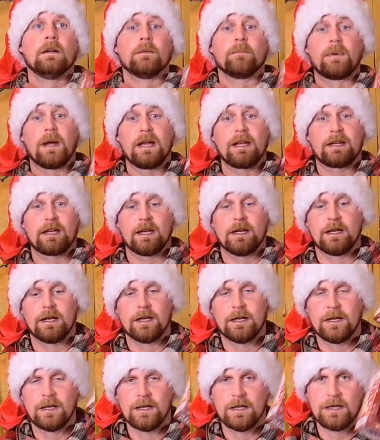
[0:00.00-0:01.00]

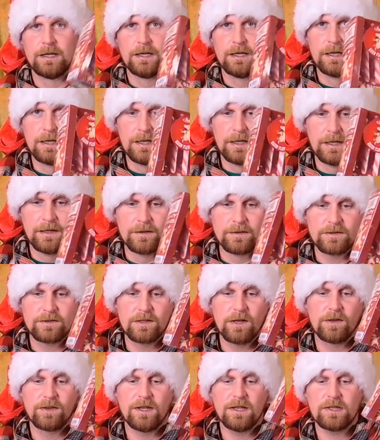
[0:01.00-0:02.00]
Bacon.
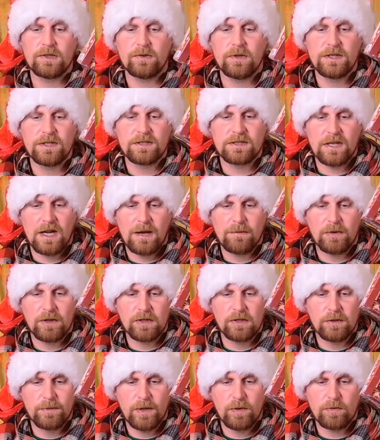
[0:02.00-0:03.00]
So these ones I'm a
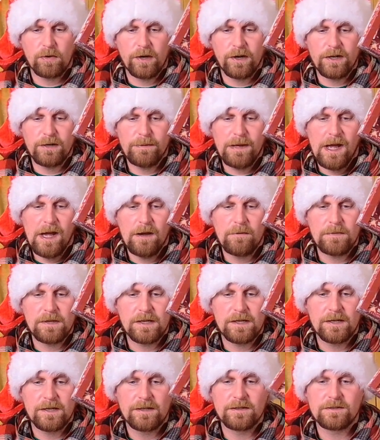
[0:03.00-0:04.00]
little bit worried about
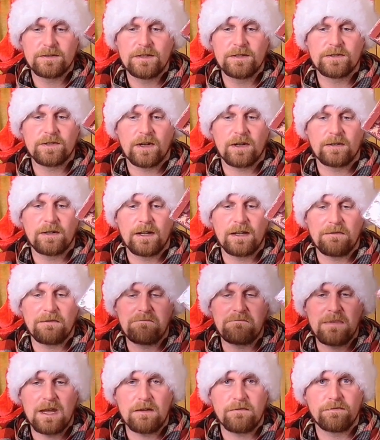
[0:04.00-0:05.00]
because these are like
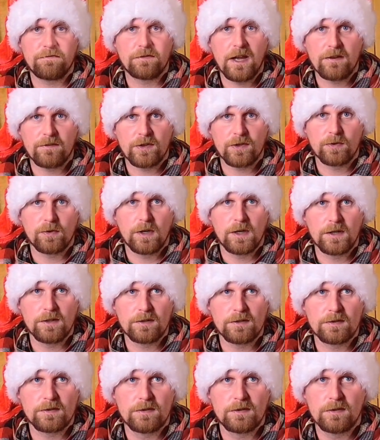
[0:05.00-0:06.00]
meat flavored
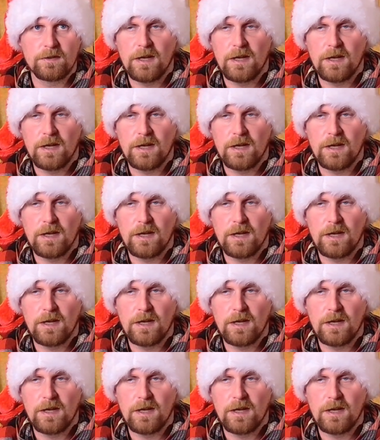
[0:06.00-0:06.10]
ones.